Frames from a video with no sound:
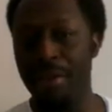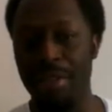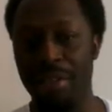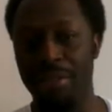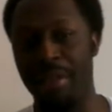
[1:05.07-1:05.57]

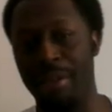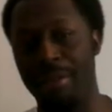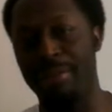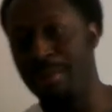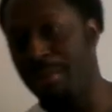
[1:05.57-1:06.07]
years now,
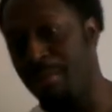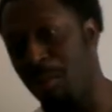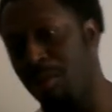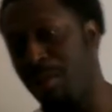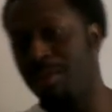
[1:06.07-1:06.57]

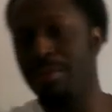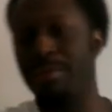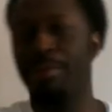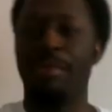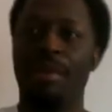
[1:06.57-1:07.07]
most of it
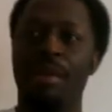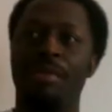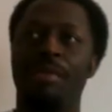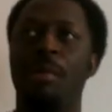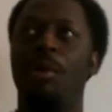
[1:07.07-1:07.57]

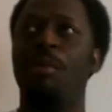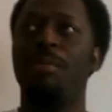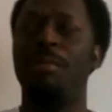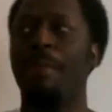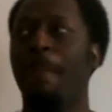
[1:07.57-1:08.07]
from
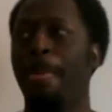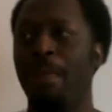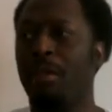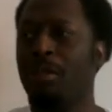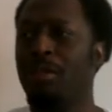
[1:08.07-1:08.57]
home.
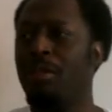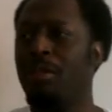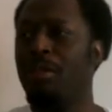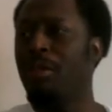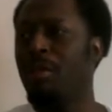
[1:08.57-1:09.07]

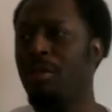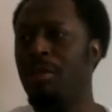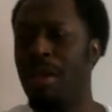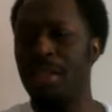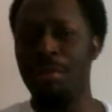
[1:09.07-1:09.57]
So
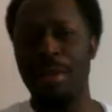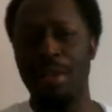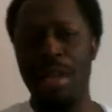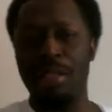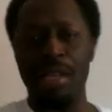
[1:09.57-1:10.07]
I spend a
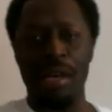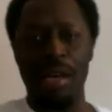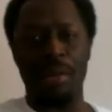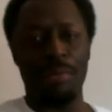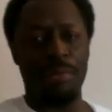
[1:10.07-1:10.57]
lot of
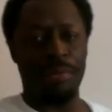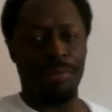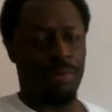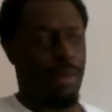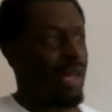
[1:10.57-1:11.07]
time
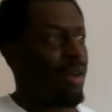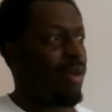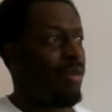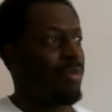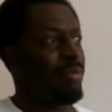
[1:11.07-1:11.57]
at
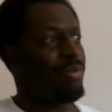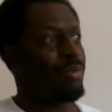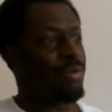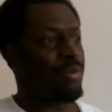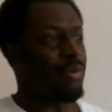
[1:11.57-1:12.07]
home
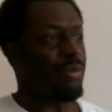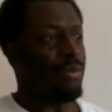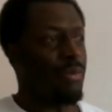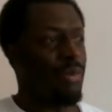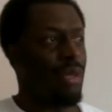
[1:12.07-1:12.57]

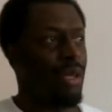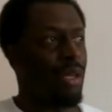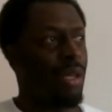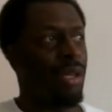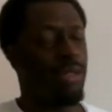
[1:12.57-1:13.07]

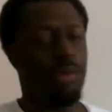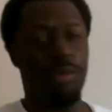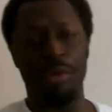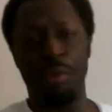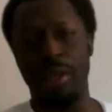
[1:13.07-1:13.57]

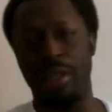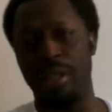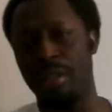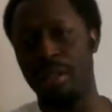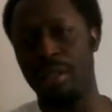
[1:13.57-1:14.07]
during the week,